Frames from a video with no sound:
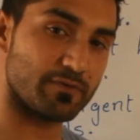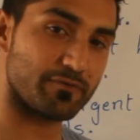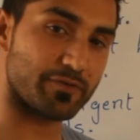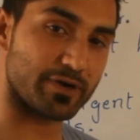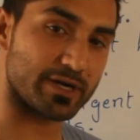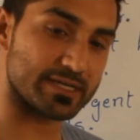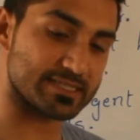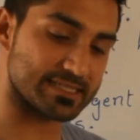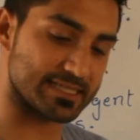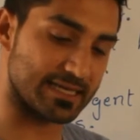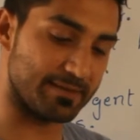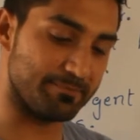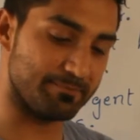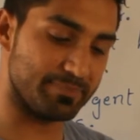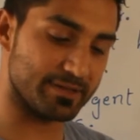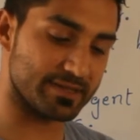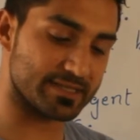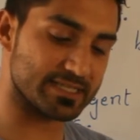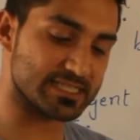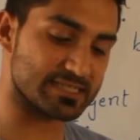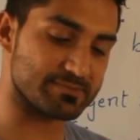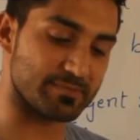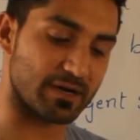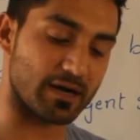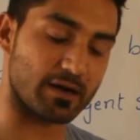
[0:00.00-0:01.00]
For example,
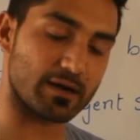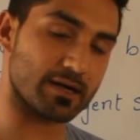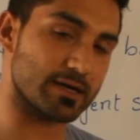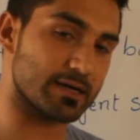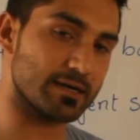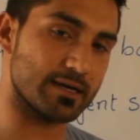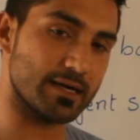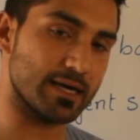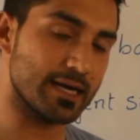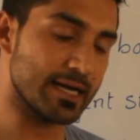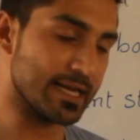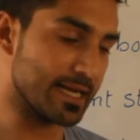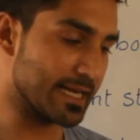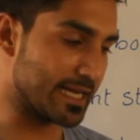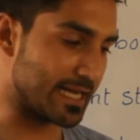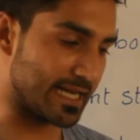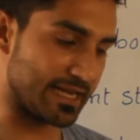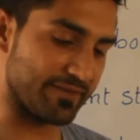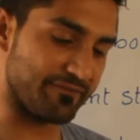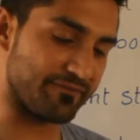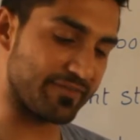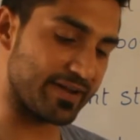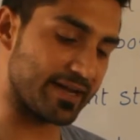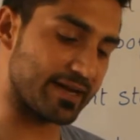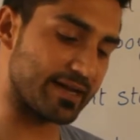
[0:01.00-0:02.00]
this marker,
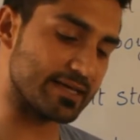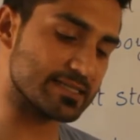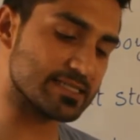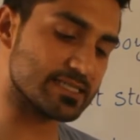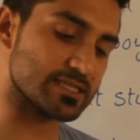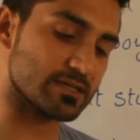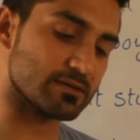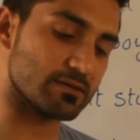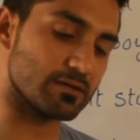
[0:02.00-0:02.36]
if it is